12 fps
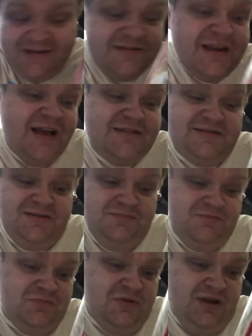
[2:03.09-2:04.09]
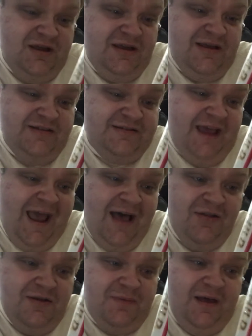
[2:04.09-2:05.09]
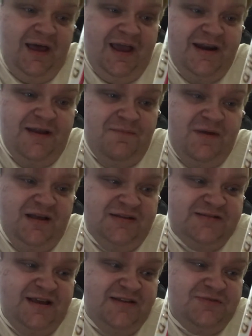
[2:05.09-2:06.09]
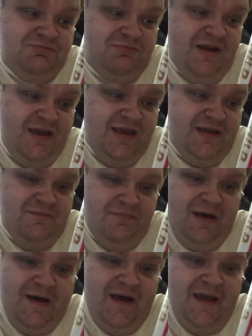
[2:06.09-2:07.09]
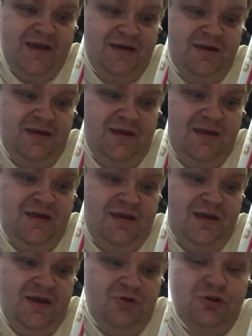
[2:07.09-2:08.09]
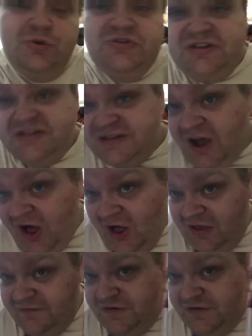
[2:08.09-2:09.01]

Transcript: This got some talent behind it because it's written by Lucy Dahl.